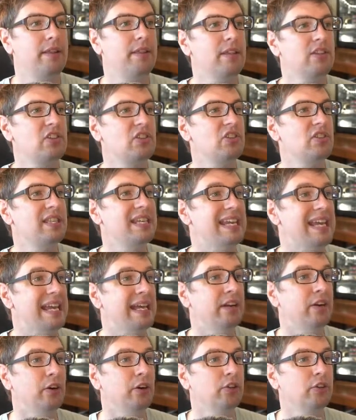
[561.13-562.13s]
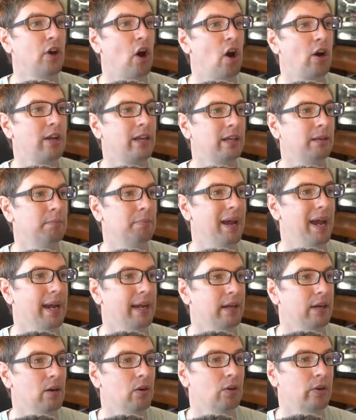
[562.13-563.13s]
This is the inner docking bay.
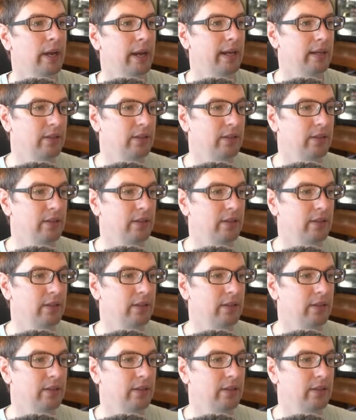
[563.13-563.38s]
Okay,